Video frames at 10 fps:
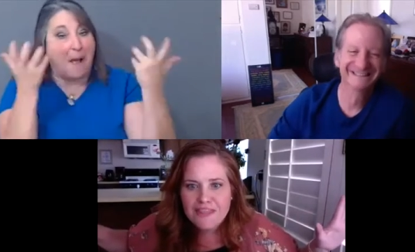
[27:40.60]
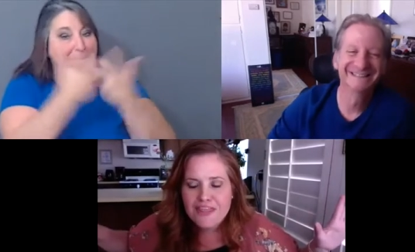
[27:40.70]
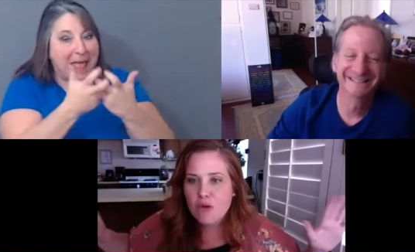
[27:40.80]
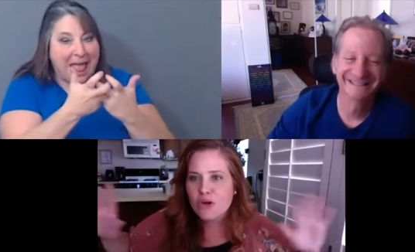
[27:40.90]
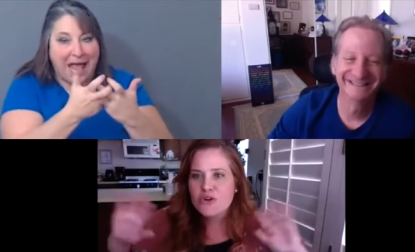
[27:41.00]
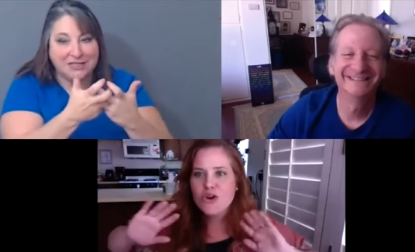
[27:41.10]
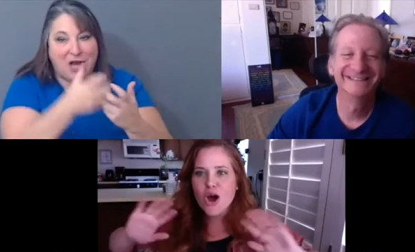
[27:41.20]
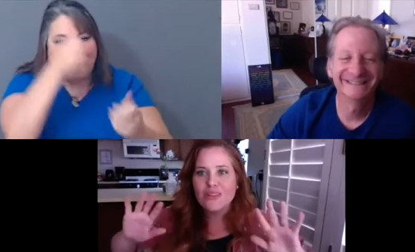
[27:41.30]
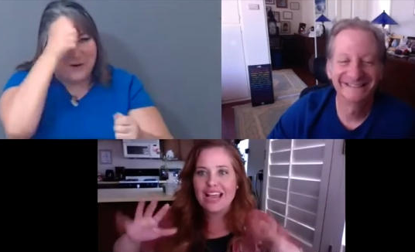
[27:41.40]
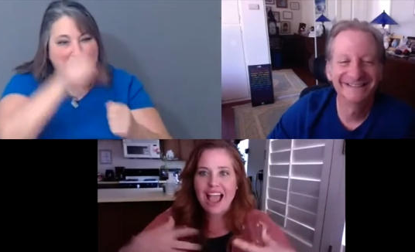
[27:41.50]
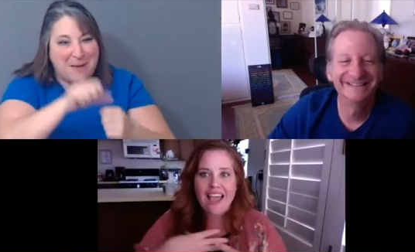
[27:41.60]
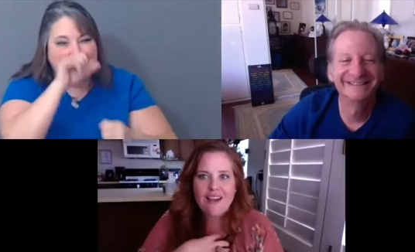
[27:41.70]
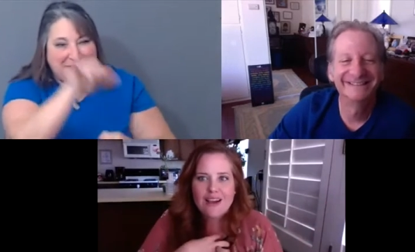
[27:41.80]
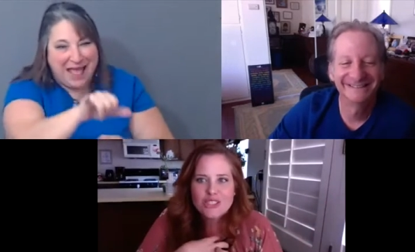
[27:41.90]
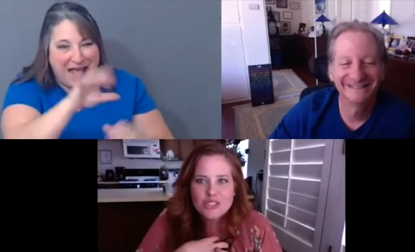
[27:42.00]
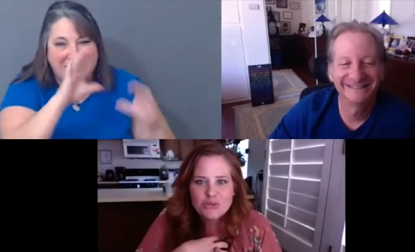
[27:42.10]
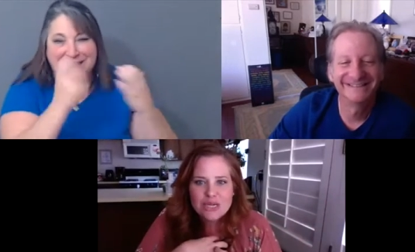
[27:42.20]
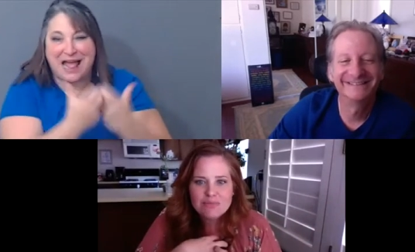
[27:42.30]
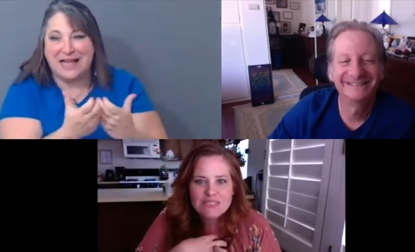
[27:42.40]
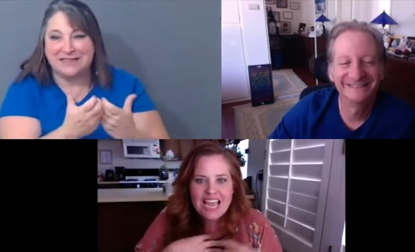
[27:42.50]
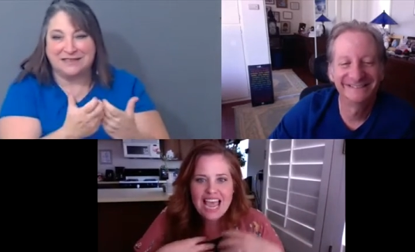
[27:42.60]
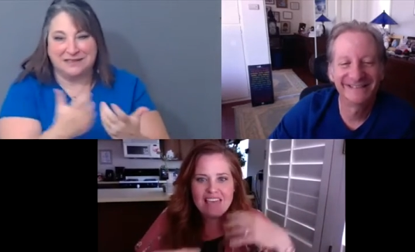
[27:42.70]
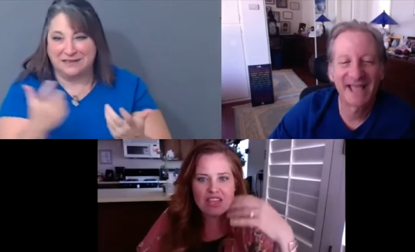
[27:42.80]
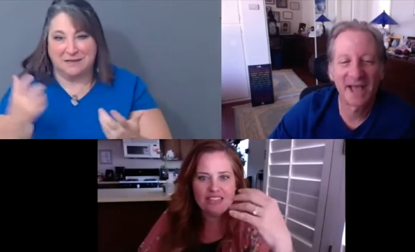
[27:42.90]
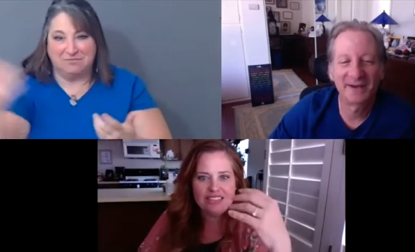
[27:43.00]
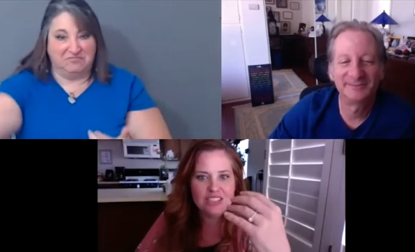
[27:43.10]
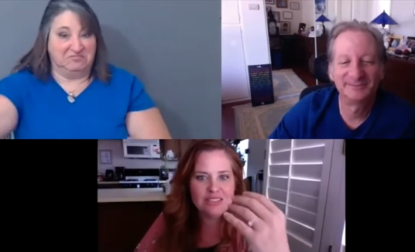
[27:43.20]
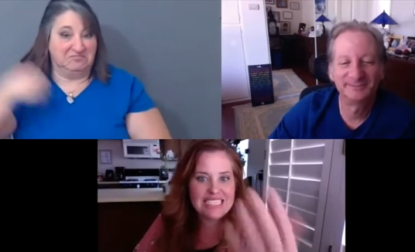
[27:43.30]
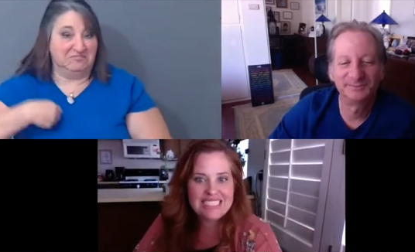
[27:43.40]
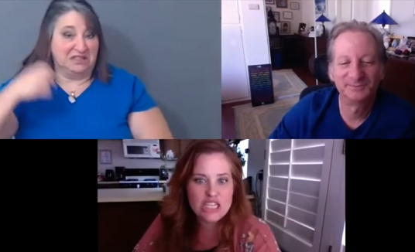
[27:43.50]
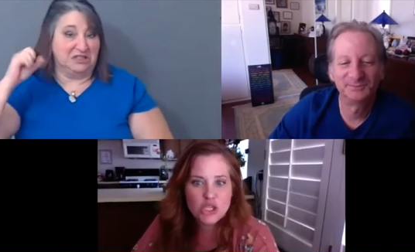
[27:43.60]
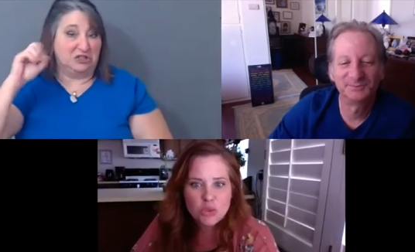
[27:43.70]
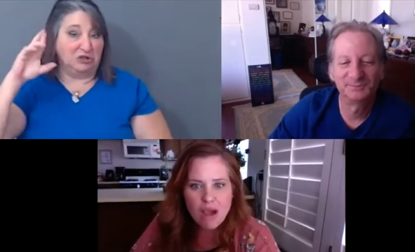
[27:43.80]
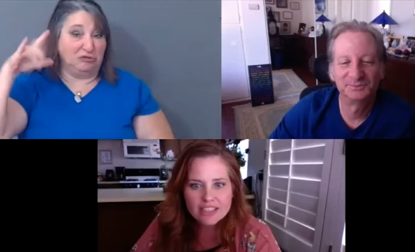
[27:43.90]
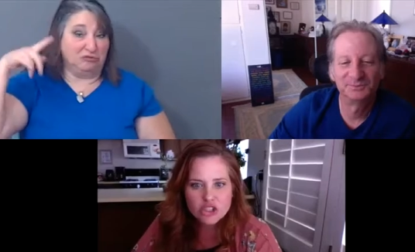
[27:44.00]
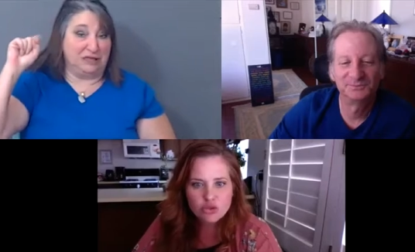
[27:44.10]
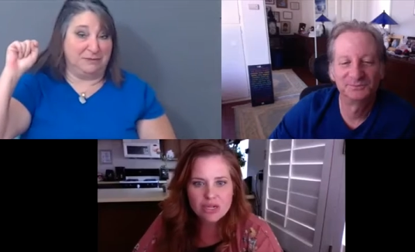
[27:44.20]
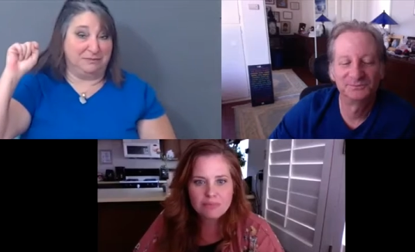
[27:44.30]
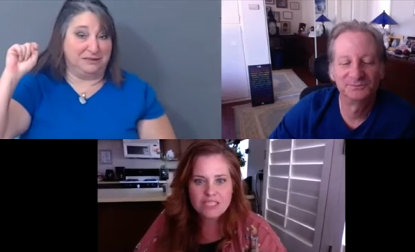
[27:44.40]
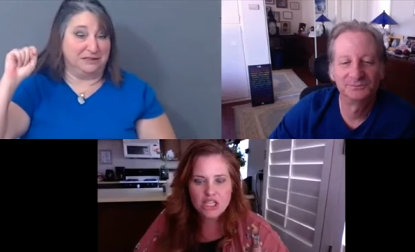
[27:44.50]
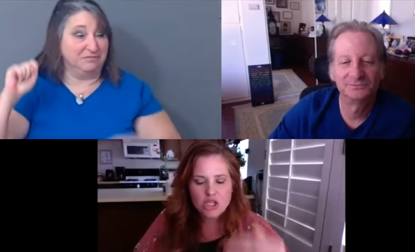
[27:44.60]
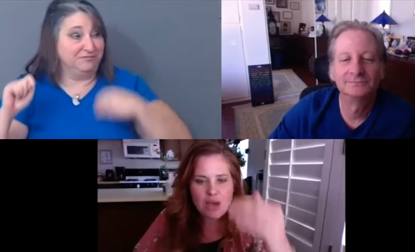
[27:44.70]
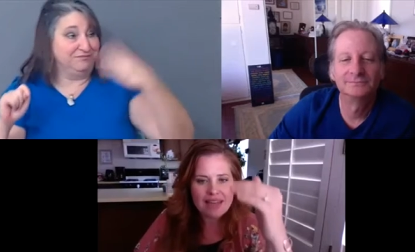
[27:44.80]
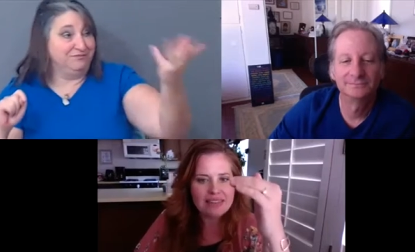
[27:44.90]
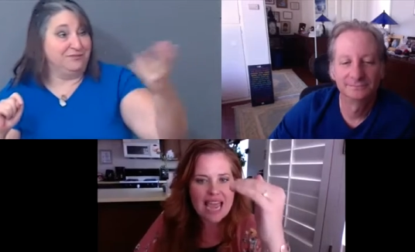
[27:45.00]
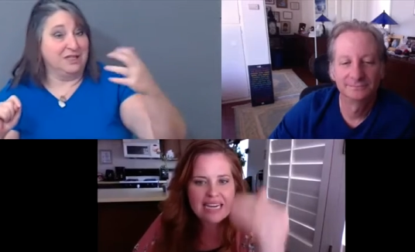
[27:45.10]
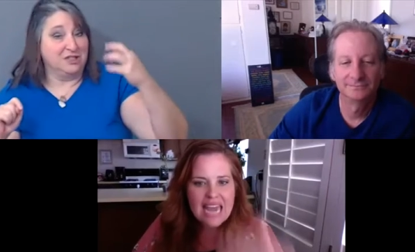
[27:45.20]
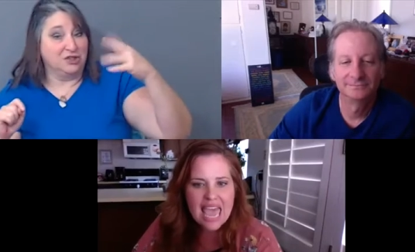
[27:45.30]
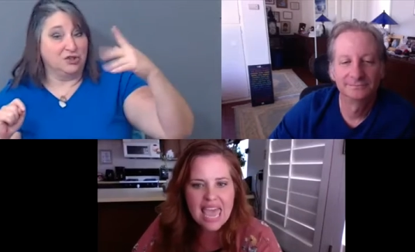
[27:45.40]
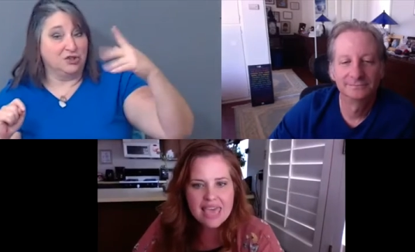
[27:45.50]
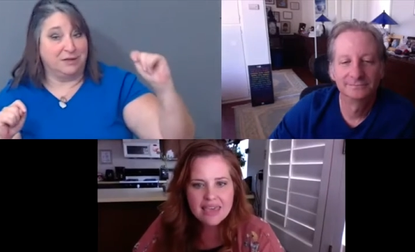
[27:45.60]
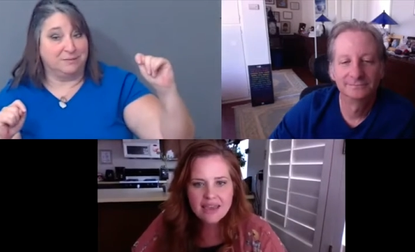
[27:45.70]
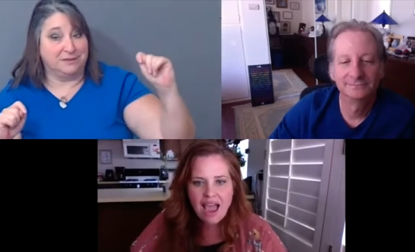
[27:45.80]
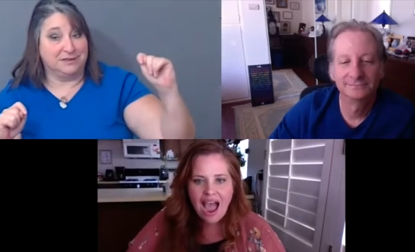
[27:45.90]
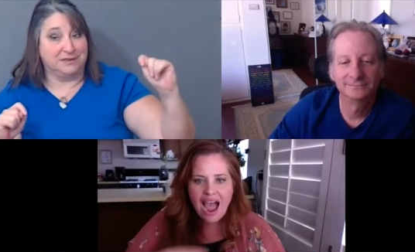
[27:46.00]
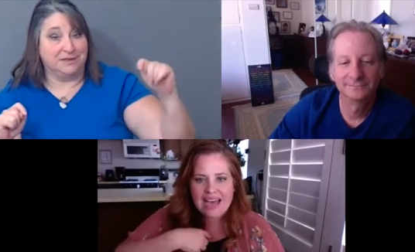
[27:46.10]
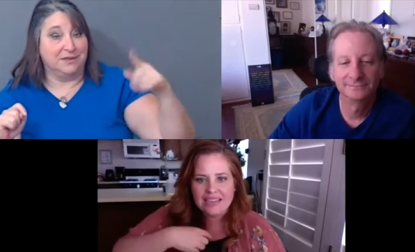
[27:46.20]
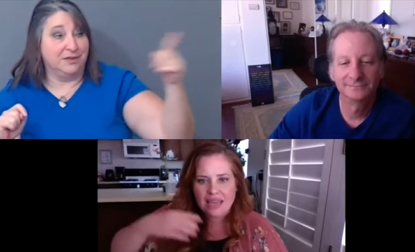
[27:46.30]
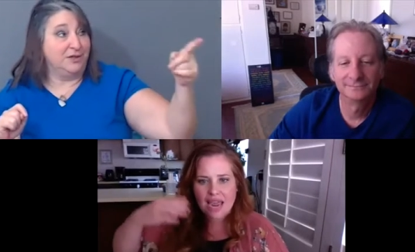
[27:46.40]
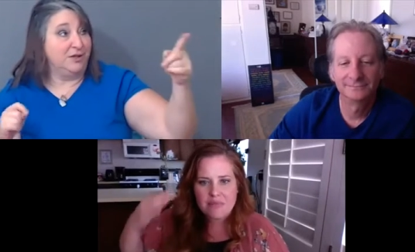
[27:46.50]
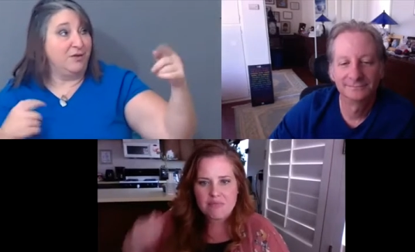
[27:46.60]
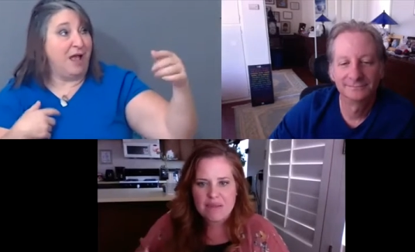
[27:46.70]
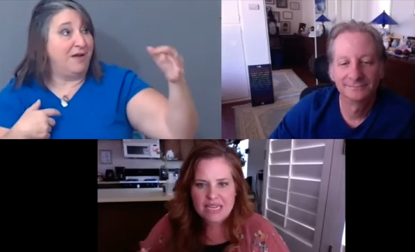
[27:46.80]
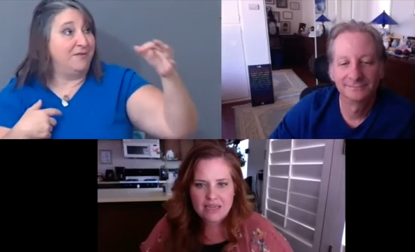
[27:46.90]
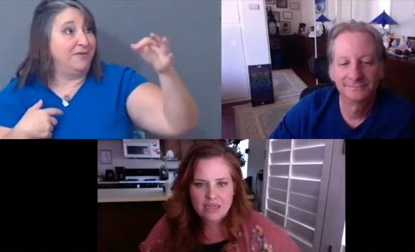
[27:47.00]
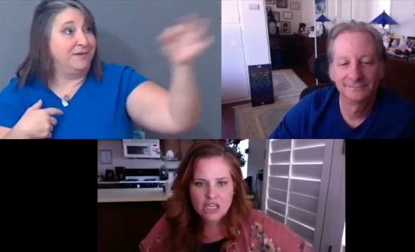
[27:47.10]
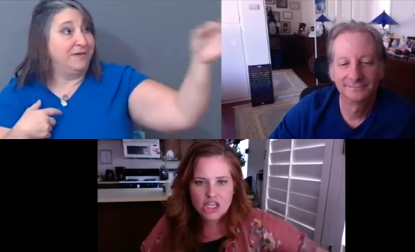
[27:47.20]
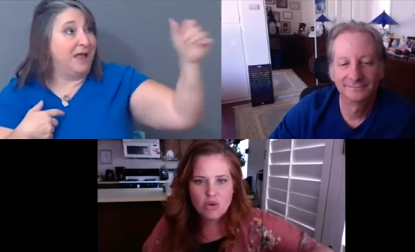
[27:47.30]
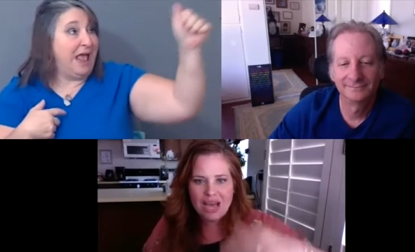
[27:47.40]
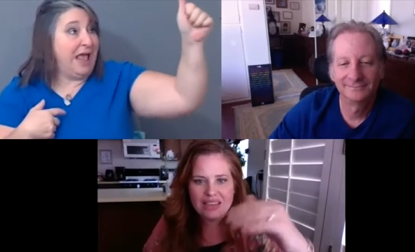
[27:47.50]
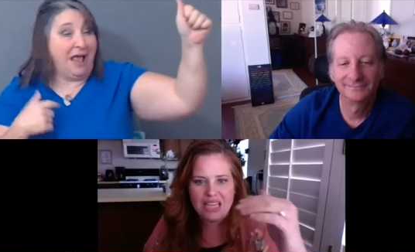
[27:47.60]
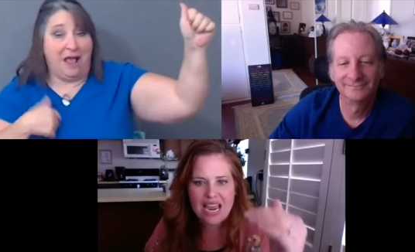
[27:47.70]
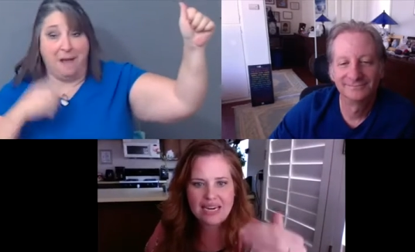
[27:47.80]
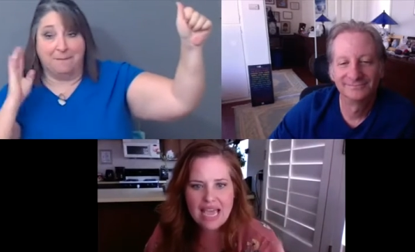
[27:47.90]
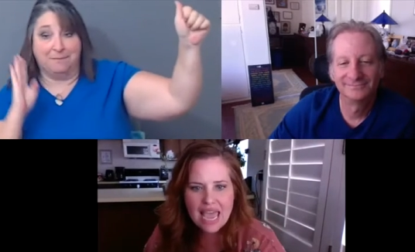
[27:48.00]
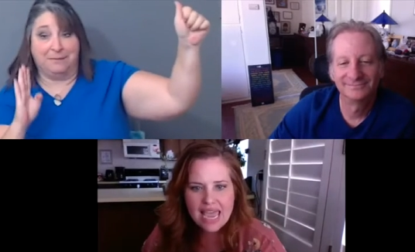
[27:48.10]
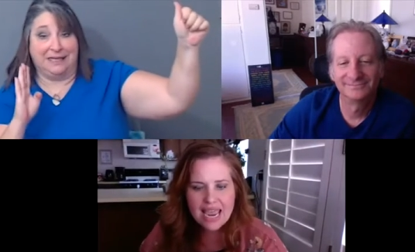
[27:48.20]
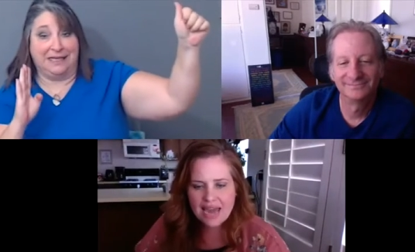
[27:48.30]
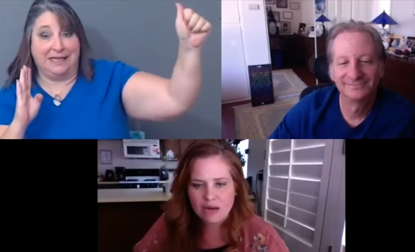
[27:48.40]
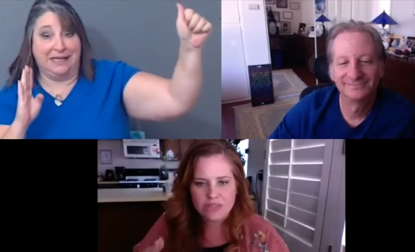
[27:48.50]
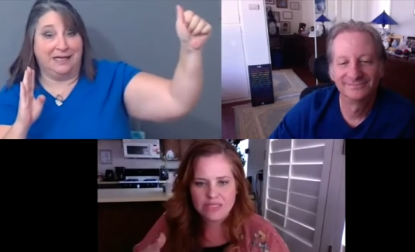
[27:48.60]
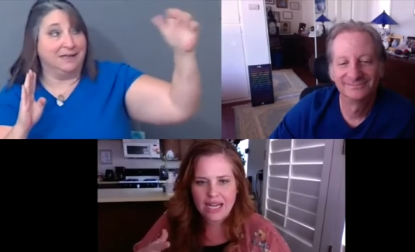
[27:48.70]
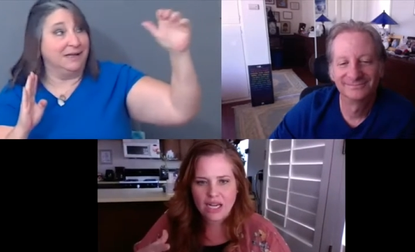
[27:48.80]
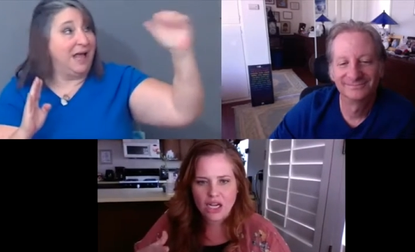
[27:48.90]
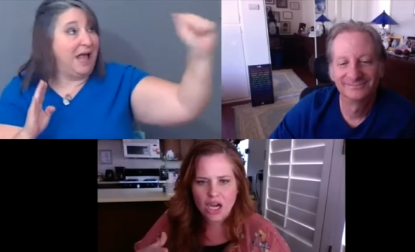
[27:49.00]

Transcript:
Speaker 1: there were no like I got a script, and then that's it. You got a script. You had line A. I had line B. You had line A, and it was like